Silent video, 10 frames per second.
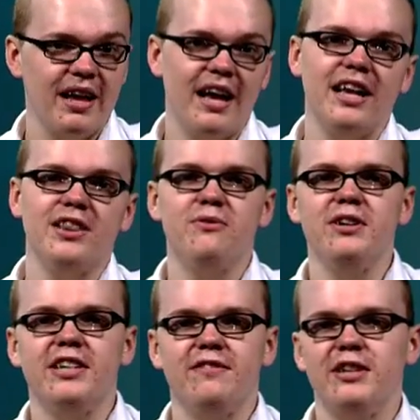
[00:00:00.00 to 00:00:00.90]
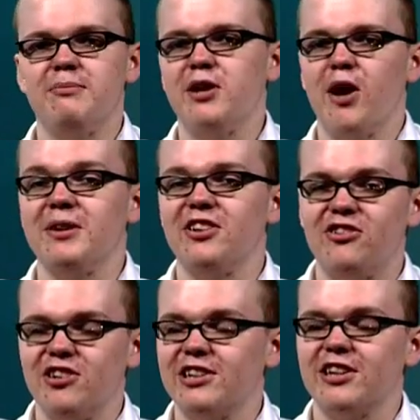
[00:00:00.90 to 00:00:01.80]
At the risk of this becoming
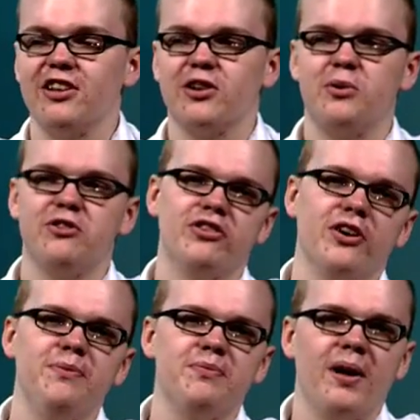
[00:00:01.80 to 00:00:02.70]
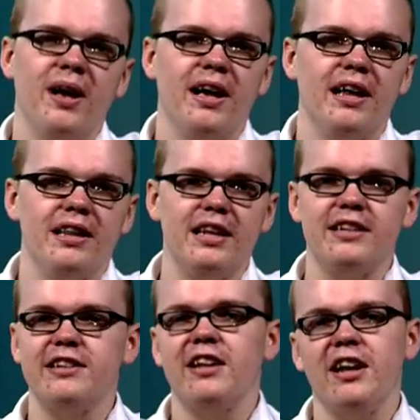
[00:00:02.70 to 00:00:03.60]
just another quiz show,
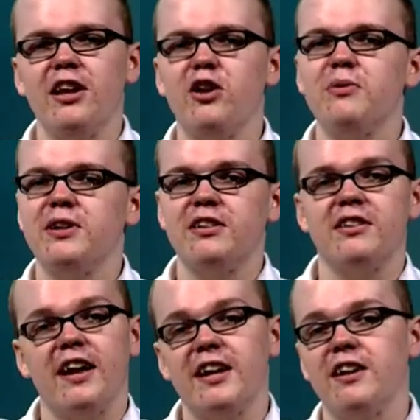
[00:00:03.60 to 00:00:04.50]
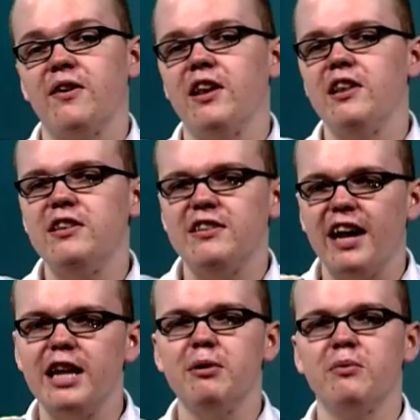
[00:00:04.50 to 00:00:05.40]
let's take a little bit to find out a
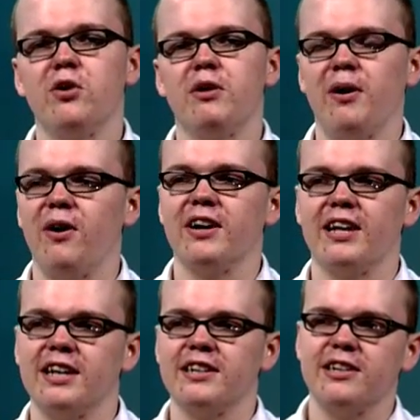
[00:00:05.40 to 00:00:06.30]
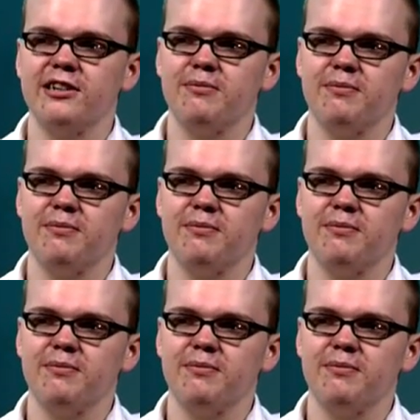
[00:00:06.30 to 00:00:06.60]
tiny bit more about our guests.